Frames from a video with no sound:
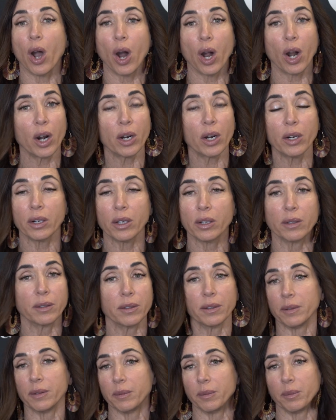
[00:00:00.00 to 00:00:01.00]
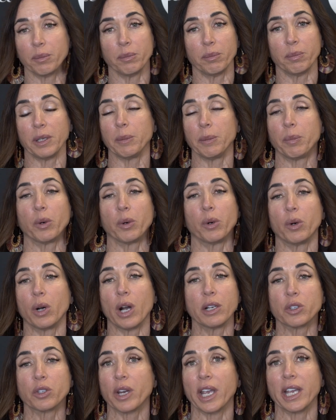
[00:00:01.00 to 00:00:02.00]
are people
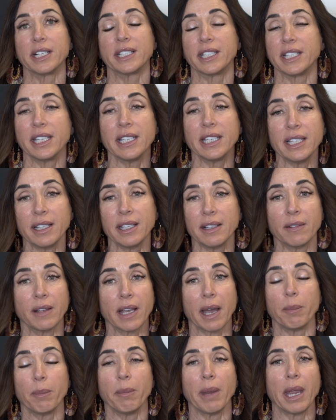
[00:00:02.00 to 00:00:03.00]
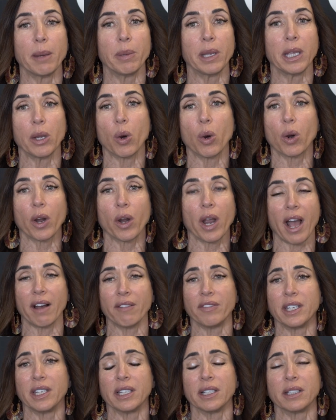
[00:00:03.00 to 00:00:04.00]
under 18 that maybe are
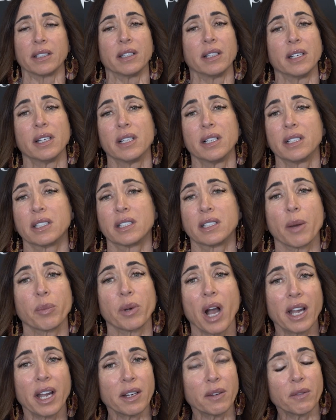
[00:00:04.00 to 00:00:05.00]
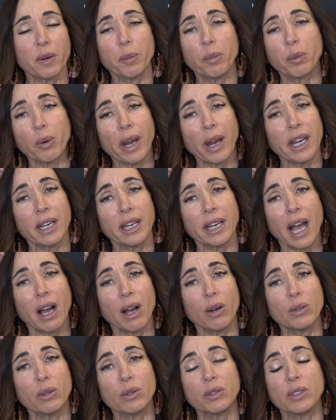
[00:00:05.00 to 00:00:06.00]
having some kind of a
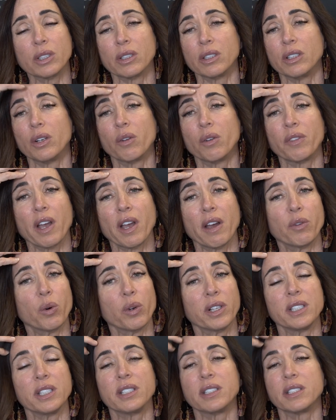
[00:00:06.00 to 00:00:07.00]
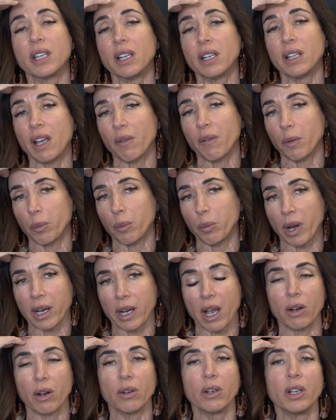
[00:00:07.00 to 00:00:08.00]
breakout. You know, if they have oily skin and they have a
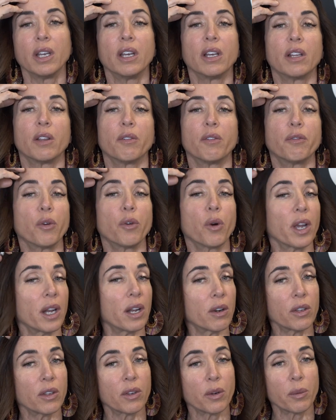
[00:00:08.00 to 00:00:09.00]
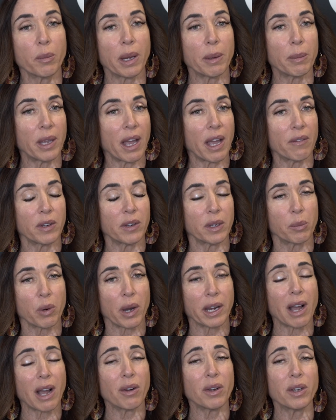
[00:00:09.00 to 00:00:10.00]
breakout, the forehead area, they're maybe having a
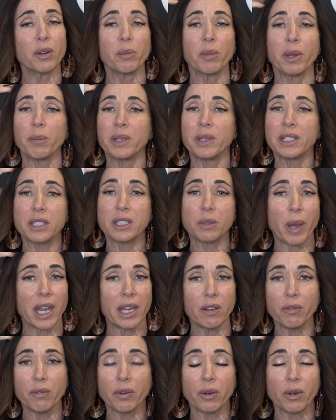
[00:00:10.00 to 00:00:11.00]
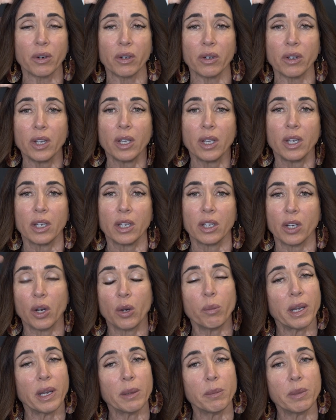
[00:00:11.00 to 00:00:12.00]
breakout here. Maybe it's painful. You
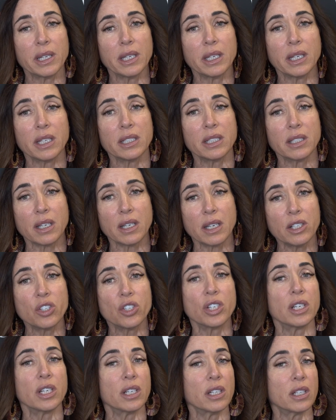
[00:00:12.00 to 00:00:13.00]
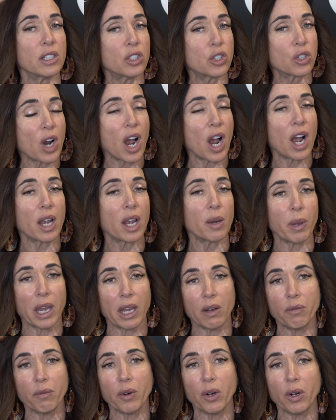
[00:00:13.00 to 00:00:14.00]
know, maybe it's itchy, dry,
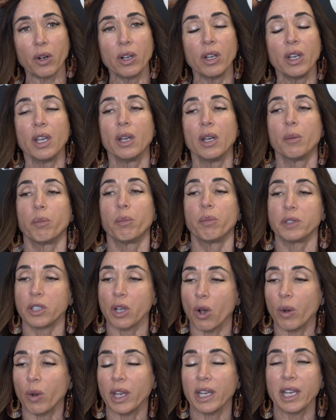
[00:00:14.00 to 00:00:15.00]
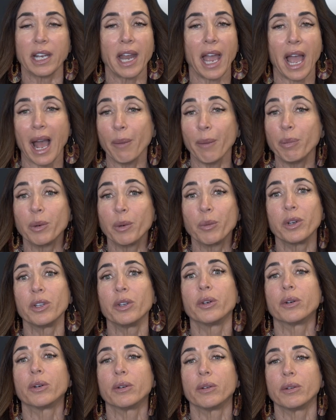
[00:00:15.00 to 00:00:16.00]
painful. So it can happen when
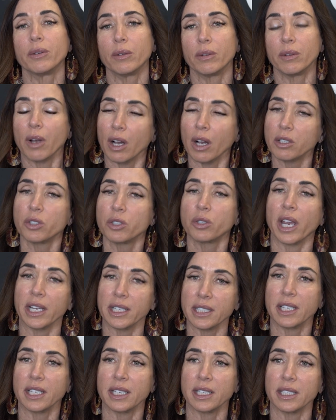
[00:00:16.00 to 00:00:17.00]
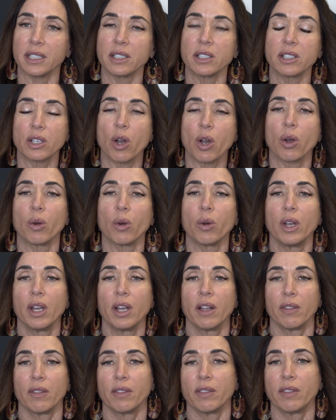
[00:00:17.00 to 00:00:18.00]
you're under 18. So
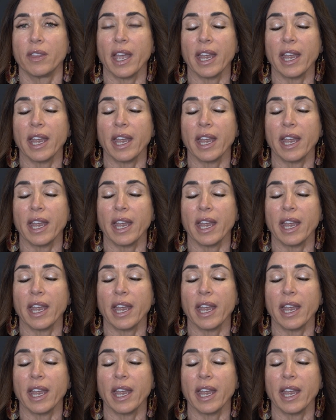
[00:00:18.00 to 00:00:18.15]
they